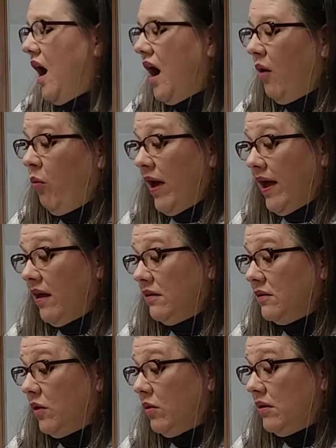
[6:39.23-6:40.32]

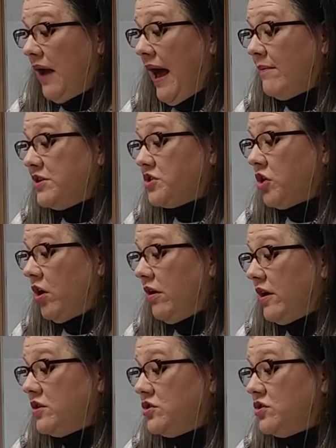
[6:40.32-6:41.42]
Well, how much
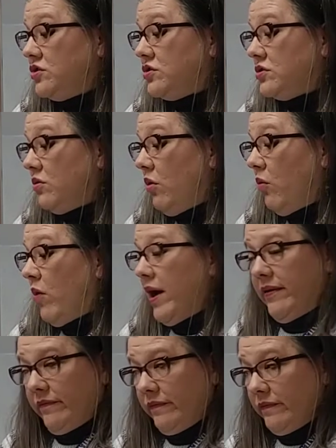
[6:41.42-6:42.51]
courage? What?